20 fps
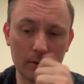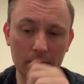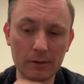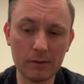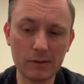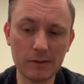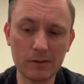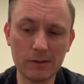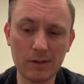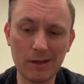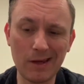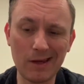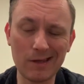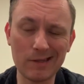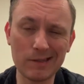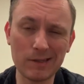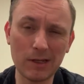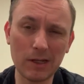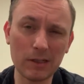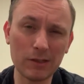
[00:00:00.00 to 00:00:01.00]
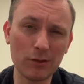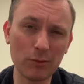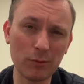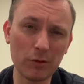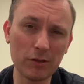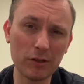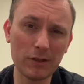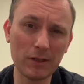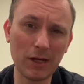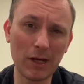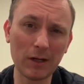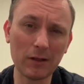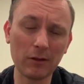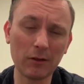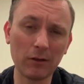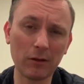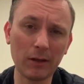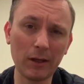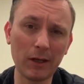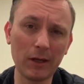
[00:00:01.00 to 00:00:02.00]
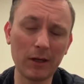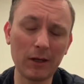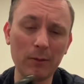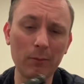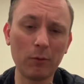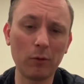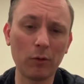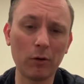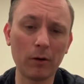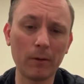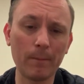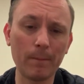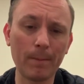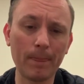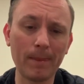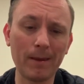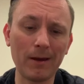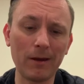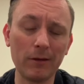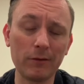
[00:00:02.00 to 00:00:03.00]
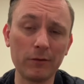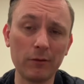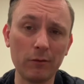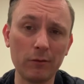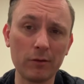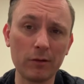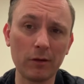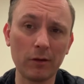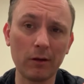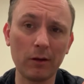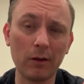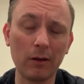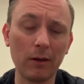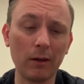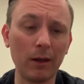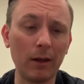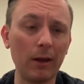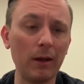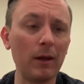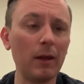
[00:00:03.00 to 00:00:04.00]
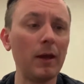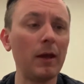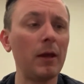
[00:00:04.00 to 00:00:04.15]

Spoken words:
say it's not so much a tactical light anymore as a utility light.